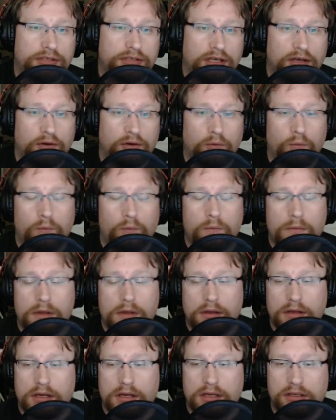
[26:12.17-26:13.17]
So,
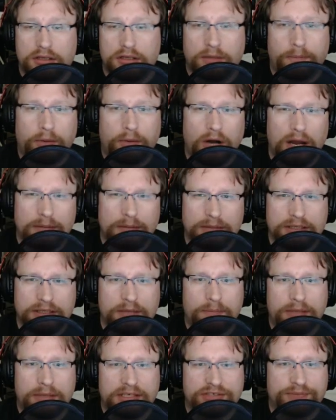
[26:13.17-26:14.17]

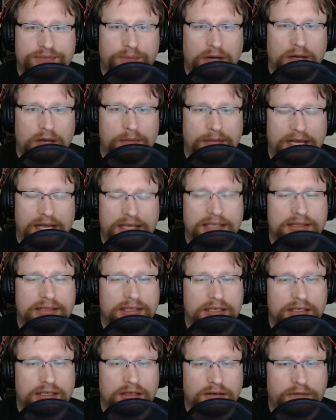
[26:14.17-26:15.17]
probably the biggest problem I
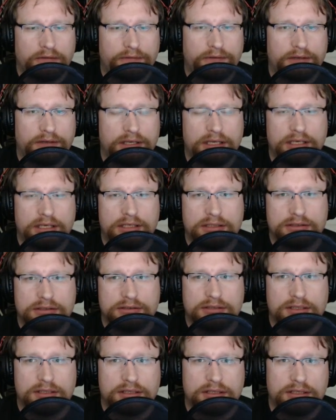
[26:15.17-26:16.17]
can think of
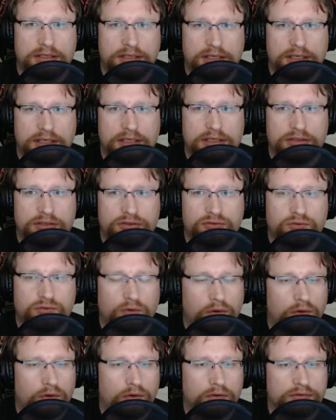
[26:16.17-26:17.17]
is the
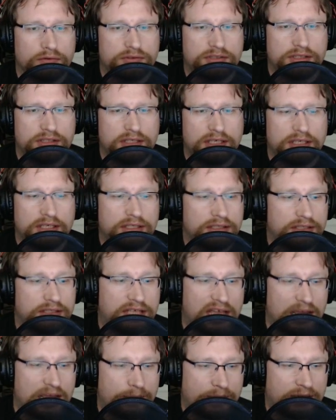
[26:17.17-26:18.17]
trolls
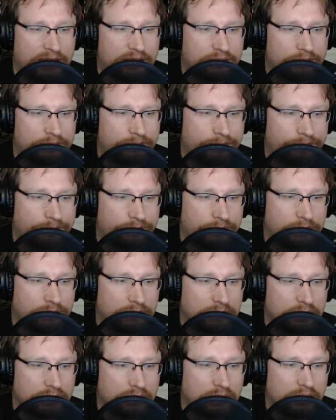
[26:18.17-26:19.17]
in gaming.
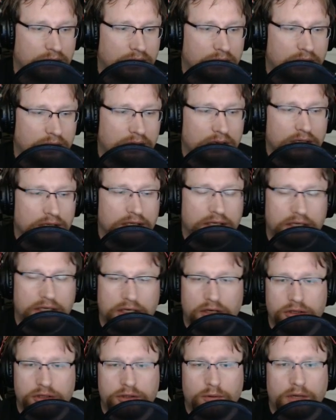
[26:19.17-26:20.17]

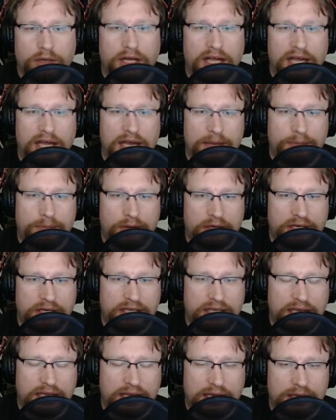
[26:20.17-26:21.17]
You want to hop on
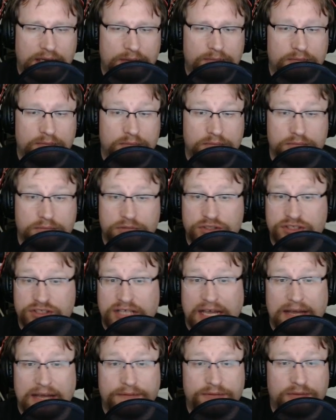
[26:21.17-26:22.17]
a game,
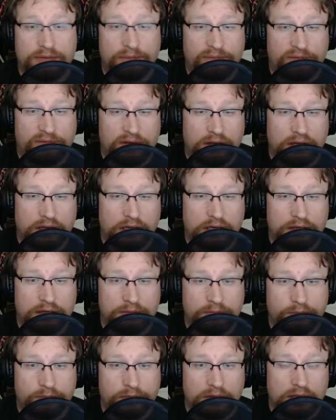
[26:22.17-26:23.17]
just have some
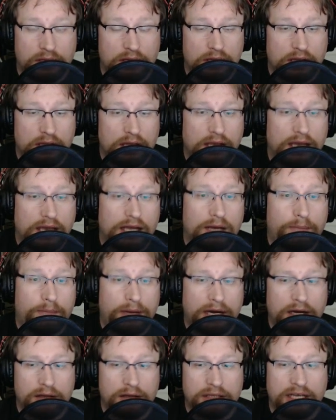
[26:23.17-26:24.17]
fun. And
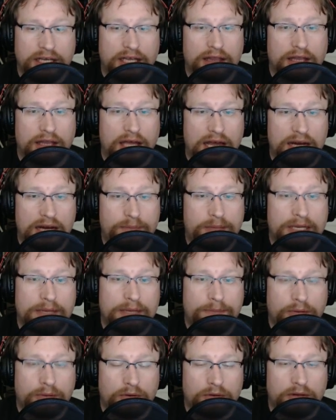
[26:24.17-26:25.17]
apparently a lot of
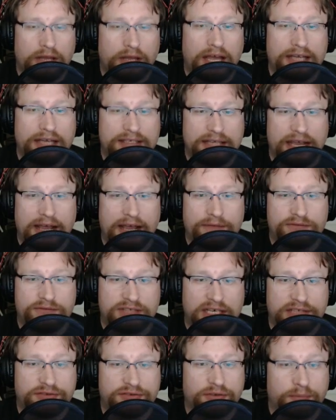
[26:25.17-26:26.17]
people like to
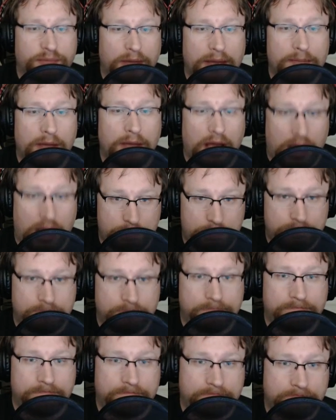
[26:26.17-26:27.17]
have sex with my mom.
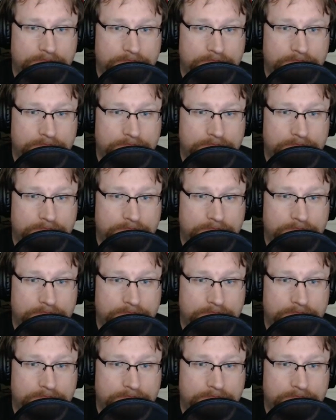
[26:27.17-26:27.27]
